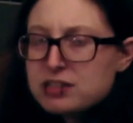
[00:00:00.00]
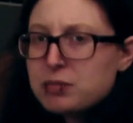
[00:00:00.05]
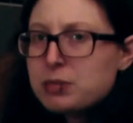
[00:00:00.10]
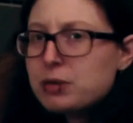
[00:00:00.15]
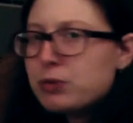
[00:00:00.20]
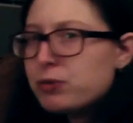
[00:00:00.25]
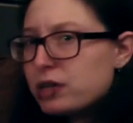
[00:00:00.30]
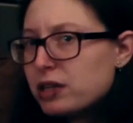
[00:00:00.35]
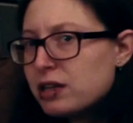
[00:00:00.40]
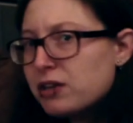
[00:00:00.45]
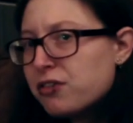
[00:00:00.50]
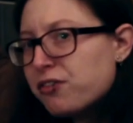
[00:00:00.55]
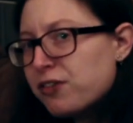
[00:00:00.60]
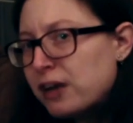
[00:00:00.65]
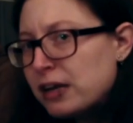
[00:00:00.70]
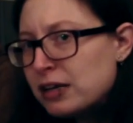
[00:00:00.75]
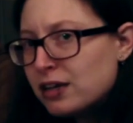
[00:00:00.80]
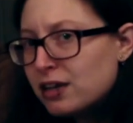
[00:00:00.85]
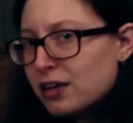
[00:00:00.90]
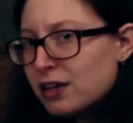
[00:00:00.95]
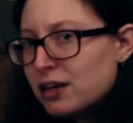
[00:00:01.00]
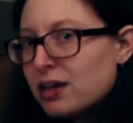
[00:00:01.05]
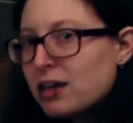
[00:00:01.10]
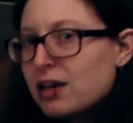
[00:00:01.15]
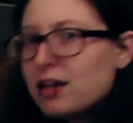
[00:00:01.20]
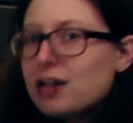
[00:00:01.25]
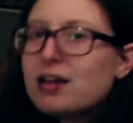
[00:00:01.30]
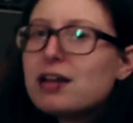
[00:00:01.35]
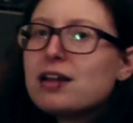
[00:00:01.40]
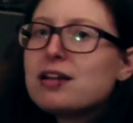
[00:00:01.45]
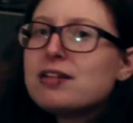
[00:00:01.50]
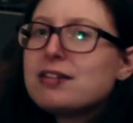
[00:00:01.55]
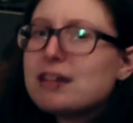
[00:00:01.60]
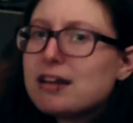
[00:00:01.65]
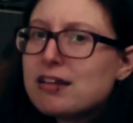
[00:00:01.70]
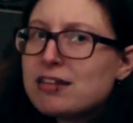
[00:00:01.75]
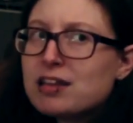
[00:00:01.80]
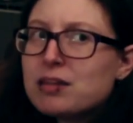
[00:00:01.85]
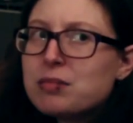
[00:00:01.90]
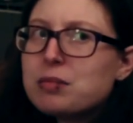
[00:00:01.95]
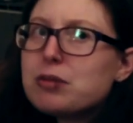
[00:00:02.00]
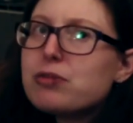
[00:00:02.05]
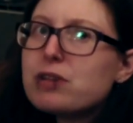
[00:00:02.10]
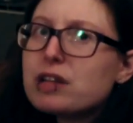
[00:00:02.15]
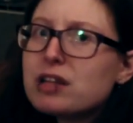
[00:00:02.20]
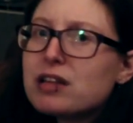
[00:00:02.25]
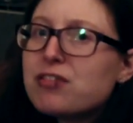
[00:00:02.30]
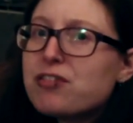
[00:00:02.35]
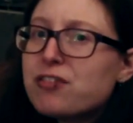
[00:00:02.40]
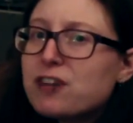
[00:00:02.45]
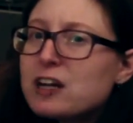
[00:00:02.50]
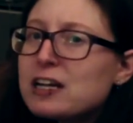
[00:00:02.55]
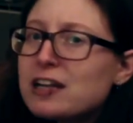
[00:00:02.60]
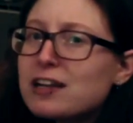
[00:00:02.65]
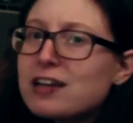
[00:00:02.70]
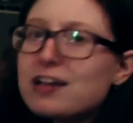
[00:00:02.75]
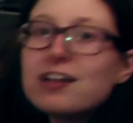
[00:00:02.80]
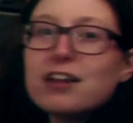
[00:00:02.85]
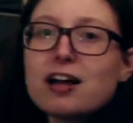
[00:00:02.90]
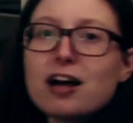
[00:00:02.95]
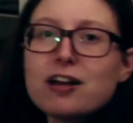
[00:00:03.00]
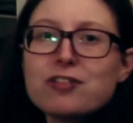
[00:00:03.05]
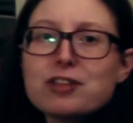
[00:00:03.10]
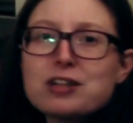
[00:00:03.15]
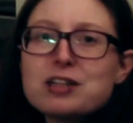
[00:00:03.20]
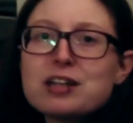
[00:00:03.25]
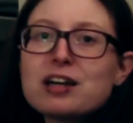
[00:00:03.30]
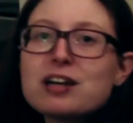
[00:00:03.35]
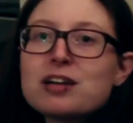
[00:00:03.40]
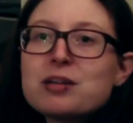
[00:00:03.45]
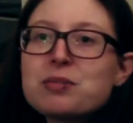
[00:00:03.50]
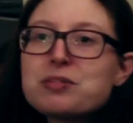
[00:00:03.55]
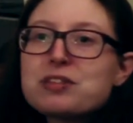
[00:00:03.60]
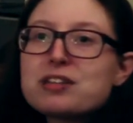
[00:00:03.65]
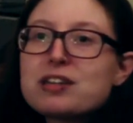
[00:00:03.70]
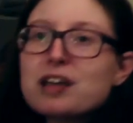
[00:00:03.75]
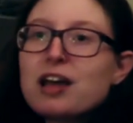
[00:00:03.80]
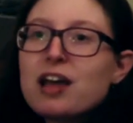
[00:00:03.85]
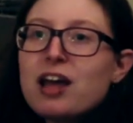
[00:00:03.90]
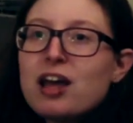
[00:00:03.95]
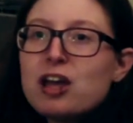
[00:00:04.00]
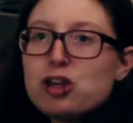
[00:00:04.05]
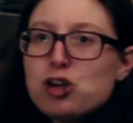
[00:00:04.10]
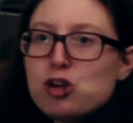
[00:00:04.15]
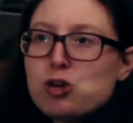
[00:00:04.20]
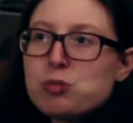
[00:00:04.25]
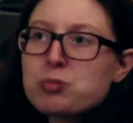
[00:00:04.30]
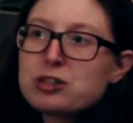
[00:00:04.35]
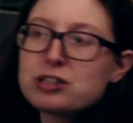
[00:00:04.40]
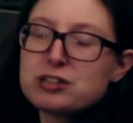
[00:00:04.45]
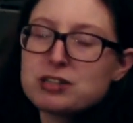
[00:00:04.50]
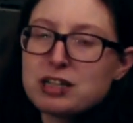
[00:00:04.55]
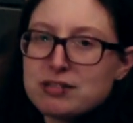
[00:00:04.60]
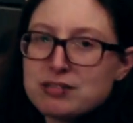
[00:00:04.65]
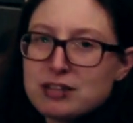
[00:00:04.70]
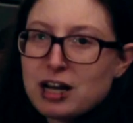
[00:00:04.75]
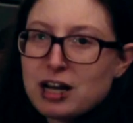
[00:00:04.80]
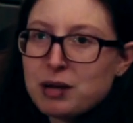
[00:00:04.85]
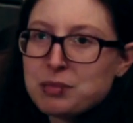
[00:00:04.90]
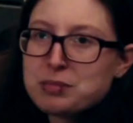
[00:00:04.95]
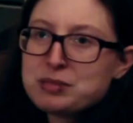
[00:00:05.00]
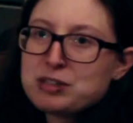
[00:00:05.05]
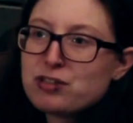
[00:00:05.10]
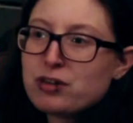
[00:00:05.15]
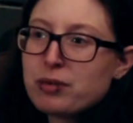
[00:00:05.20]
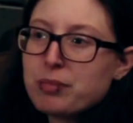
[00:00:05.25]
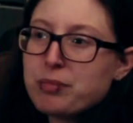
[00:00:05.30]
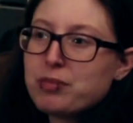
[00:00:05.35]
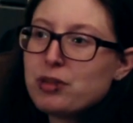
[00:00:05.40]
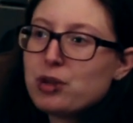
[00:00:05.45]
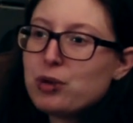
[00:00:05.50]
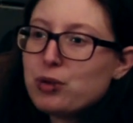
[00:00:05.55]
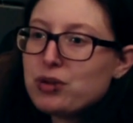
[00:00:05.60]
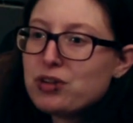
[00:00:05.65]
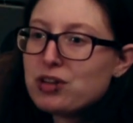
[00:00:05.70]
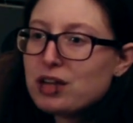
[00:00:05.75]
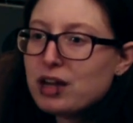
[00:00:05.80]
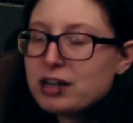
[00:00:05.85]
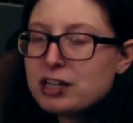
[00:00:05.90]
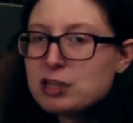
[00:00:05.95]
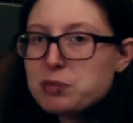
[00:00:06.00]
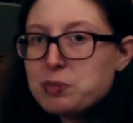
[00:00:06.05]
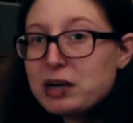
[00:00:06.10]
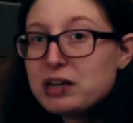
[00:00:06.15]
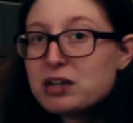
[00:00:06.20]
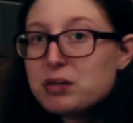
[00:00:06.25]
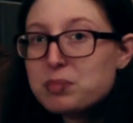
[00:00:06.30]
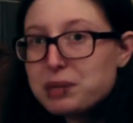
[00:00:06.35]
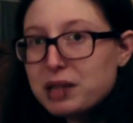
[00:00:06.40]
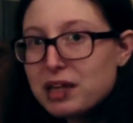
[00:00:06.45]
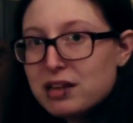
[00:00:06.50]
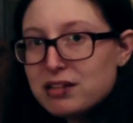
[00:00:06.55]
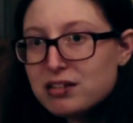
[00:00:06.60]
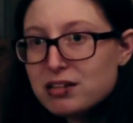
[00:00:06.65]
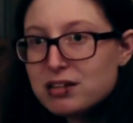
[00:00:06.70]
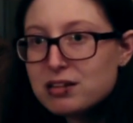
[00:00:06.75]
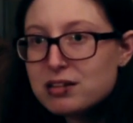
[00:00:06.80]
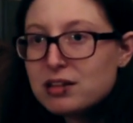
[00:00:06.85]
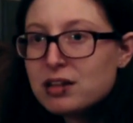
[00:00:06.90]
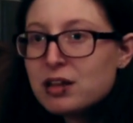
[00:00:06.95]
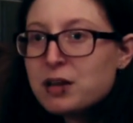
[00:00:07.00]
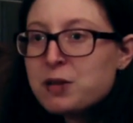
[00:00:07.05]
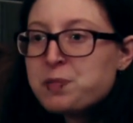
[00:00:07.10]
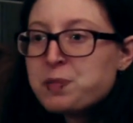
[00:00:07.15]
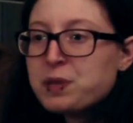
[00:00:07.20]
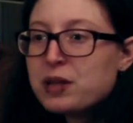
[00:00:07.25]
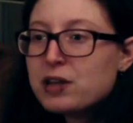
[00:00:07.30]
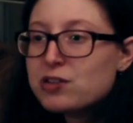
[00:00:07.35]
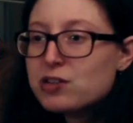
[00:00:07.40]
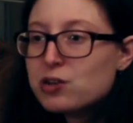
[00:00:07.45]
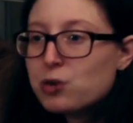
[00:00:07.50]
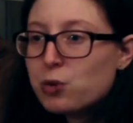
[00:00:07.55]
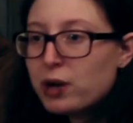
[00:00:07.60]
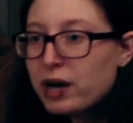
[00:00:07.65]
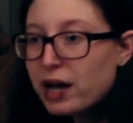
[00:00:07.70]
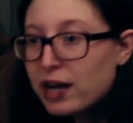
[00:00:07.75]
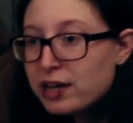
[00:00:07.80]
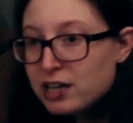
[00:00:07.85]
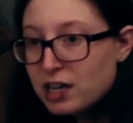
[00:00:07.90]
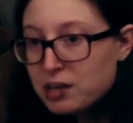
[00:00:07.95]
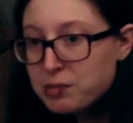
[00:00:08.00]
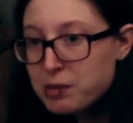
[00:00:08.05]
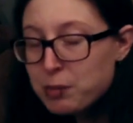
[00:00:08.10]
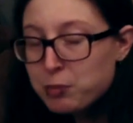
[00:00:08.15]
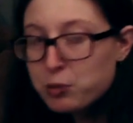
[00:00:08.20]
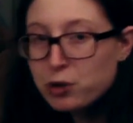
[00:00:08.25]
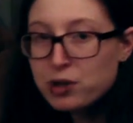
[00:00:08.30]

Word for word: can be really funny can be really funny. A lot of the times, humor comes from those unexpected places. So, what I came up